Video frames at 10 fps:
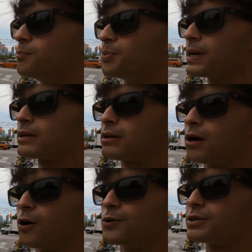Big
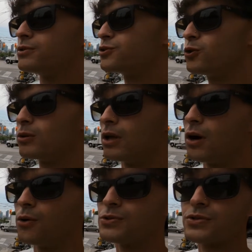load, 2
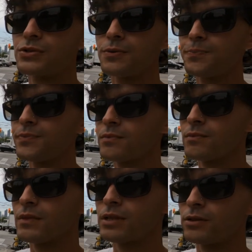loads.
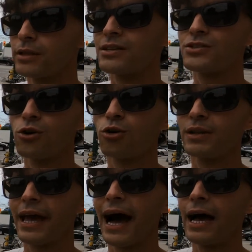That's
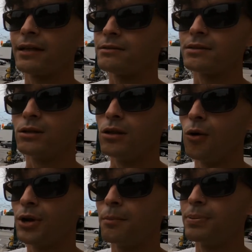normally how I
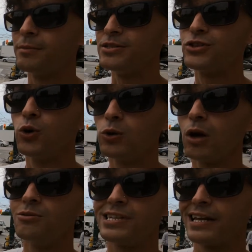load up, baby. 2
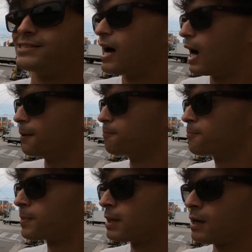loads at a time.
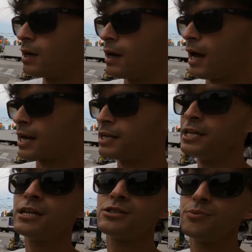And it
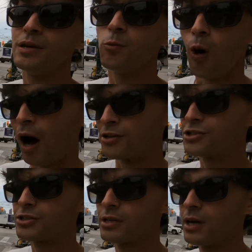needed to be
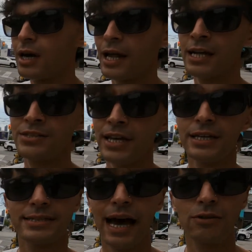washed. And I take
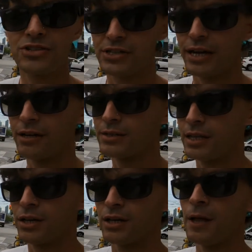it downstairs
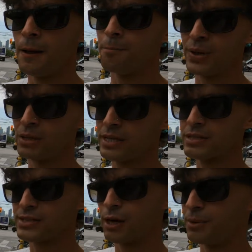in the
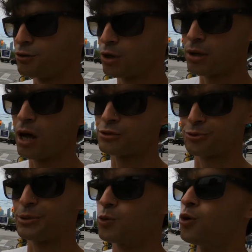building's communal
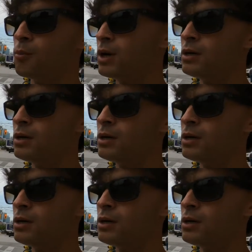laundry room,